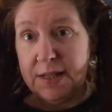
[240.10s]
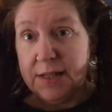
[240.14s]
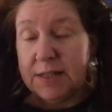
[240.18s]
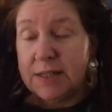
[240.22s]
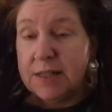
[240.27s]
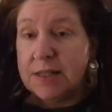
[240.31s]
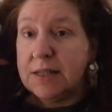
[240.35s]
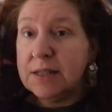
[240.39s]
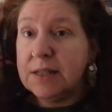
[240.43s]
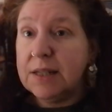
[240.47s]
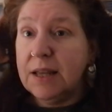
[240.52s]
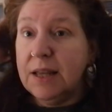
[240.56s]

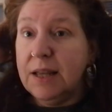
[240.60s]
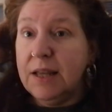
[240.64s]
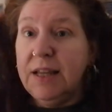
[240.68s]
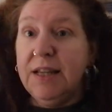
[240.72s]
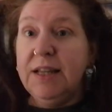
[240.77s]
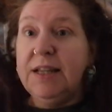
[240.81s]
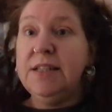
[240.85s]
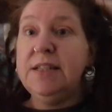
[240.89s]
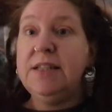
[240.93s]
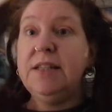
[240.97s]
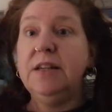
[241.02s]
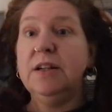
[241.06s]
it
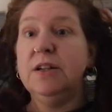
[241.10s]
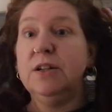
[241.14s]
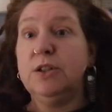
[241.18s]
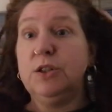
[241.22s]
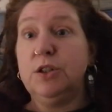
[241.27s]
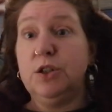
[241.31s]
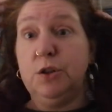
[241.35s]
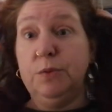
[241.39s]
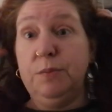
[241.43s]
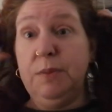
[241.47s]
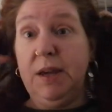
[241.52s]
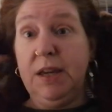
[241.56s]
easier
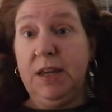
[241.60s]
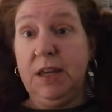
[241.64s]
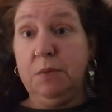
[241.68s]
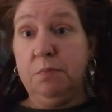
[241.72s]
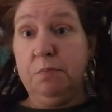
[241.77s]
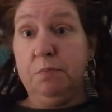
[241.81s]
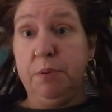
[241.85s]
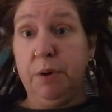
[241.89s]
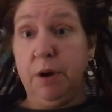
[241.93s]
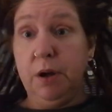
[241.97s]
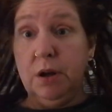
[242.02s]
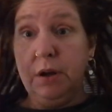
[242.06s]
to make a
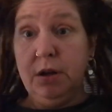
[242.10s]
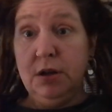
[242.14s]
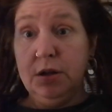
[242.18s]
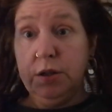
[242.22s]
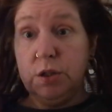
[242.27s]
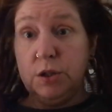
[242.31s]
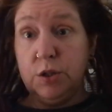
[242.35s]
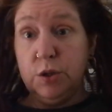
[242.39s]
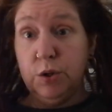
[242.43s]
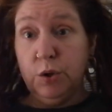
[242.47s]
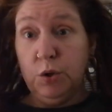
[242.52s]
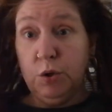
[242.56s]
bun.
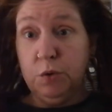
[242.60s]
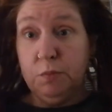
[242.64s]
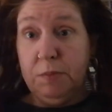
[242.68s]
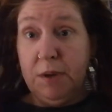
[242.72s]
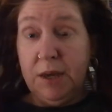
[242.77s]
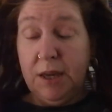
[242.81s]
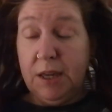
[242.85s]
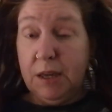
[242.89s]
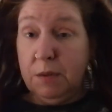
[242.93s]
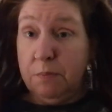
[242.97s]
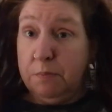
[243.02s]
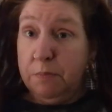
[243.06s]
So you
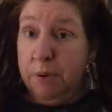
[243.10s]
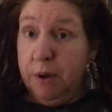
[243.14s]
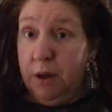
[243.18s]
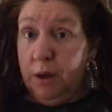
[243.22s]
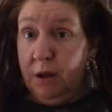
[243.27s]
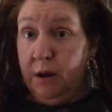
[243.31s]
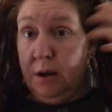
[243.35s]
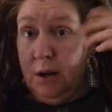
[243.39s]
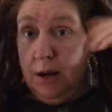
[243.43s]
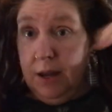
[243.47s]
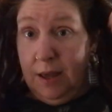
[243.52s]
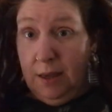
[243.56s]
make a
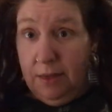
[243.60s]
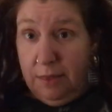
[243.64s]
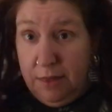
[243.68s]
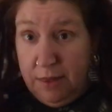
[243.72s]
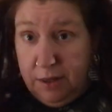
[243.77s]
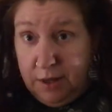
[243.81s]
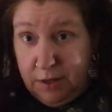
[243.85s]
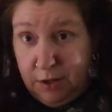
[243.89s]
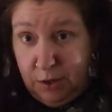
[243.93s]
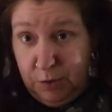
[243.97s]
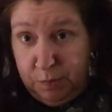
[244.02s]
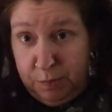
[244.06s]
bun and
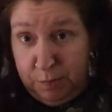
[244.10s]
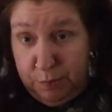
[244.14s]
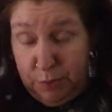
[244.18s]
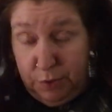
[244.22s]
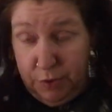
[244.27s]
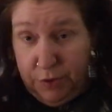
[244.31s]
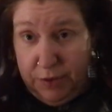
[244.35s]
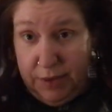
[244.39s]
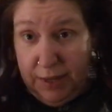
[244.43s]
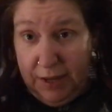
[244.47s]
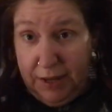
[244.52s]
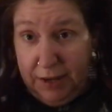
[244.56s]
then you
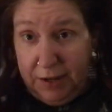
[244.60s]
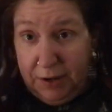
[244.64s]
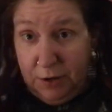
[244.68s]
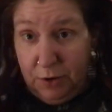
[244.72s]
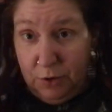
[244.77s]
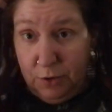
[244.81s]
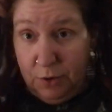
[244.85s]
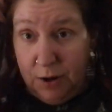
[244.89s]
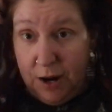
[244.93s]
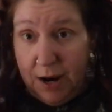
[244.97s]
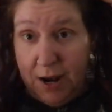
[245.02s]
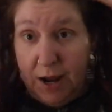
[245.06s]
put that
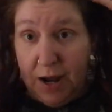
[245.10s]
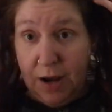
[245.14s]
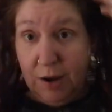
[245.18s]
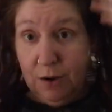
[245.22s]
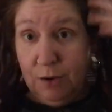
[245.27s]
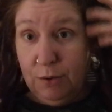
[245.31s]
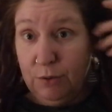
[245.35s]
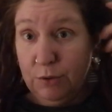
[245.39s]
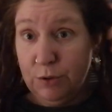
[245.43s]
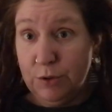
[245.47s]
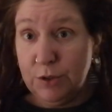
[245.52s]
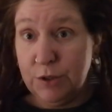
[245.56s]

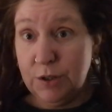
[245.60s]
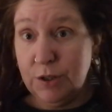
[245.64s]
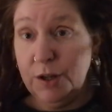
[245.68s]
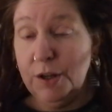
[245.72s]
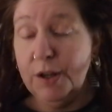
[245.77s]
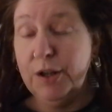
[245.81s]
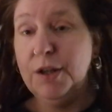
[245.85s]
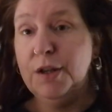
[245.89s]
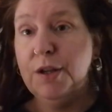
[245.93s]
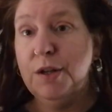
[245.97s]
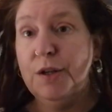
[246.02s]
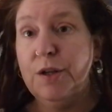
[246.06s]
around.
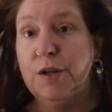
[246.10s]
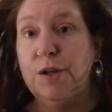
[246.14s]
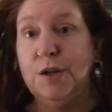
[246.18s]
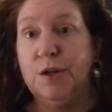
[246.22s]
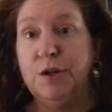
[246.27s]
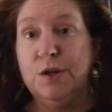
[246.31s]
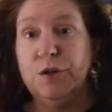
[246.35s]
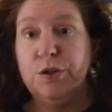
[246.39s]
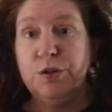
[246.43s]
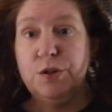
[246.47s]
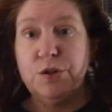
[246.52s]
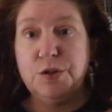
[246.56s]

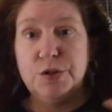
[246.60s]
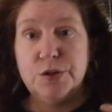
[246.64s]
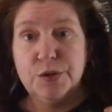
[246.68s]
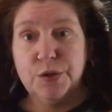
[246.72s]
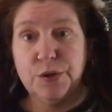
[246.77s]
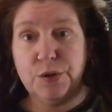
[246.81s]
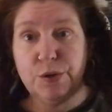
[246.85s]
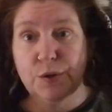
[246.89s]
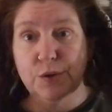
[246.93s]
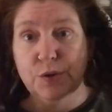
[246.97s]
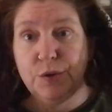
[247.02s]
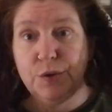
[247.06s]

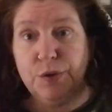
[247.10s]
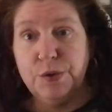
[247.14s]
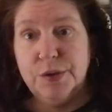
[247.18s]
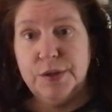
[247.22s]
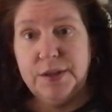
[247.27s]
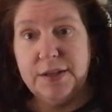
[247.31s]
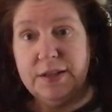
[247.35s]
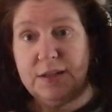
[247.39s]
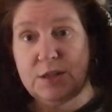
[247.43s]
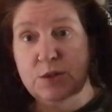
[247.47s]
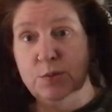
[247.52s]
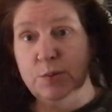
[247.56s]
So
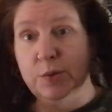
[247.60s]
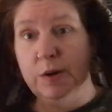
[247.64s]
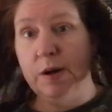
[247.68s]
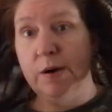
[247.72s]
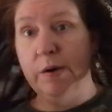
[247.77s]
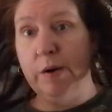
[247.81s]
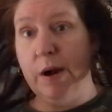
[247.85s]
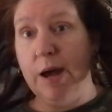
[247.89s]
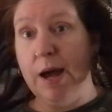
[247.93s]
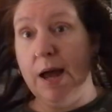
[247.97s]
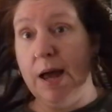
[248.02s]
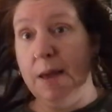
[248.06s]
that's
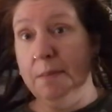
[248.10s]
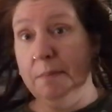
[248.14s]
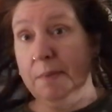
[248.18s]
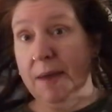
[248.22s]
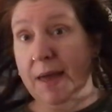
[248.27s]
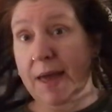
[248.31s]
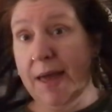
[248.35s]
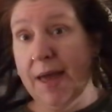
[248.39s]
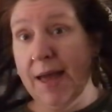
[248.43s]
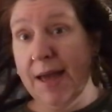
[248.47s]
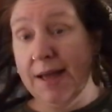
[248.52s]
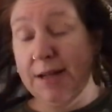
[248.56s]
where I'm
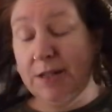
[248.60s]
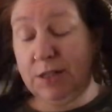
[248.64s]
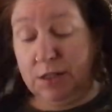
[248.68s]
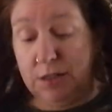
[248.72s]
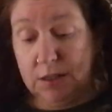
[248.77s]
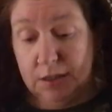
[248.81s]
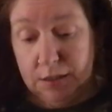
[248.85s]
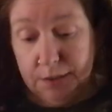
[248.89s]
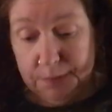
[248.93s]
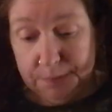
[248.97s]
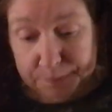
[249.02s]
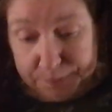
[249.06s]

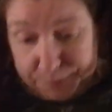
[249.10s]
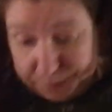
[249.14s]
at.